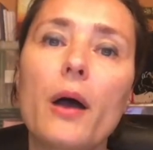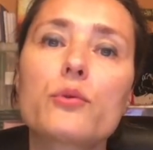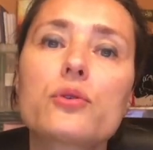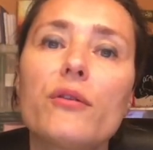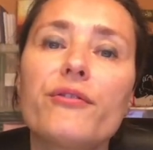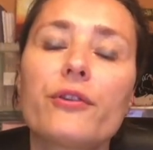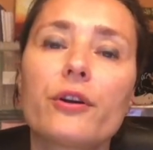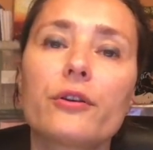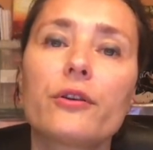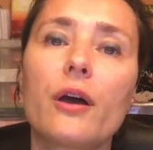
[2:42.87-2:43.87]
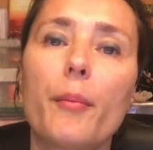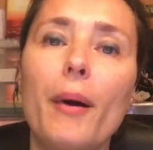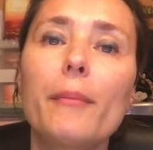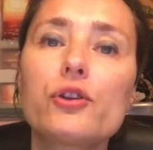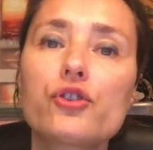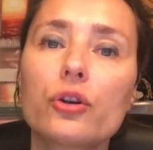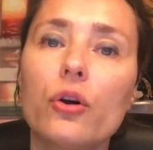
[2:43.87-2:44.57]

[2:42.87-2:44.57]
I was offered a publishing